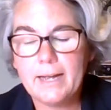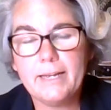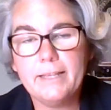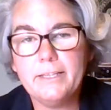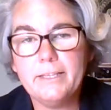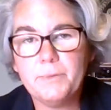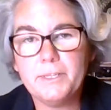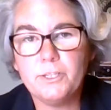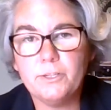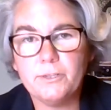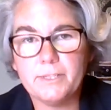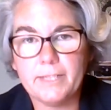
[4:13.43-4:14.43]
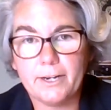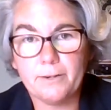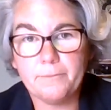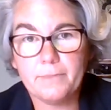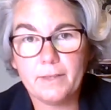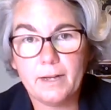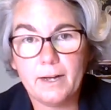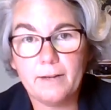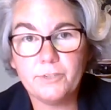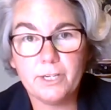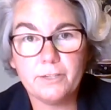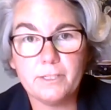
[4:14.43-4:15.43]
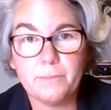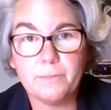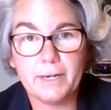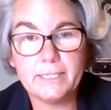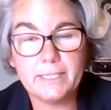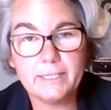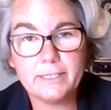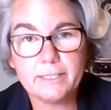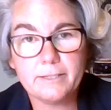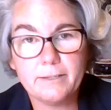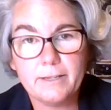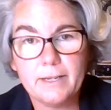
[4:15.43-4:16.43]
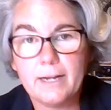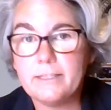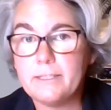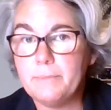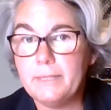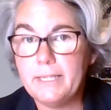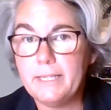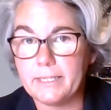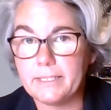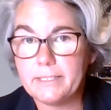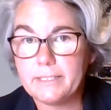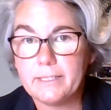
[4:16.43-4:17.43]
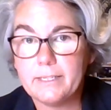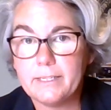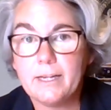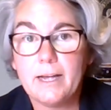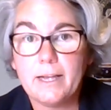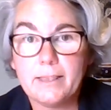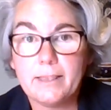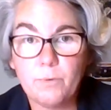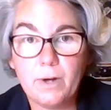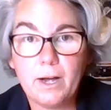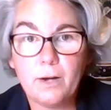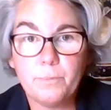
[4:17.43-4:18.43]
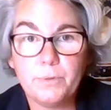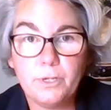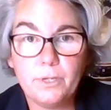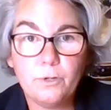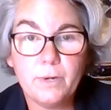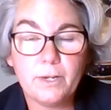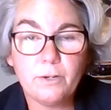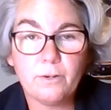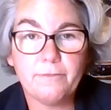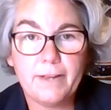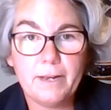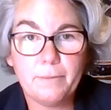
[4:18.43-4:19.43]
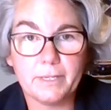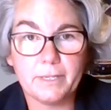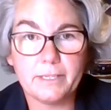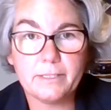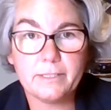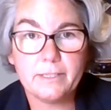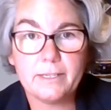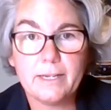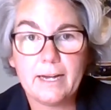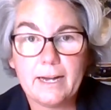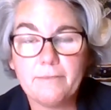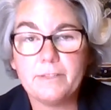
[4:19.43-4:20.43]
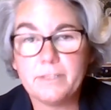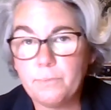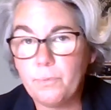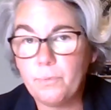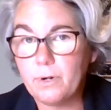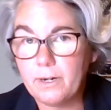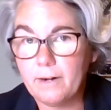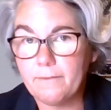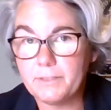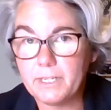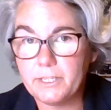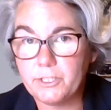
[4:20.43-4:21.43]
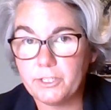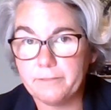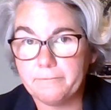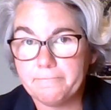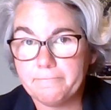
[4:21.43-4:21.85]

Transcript: In this week's newsletter, I've shared some ideas and some links that will help you and your families have this important conversation.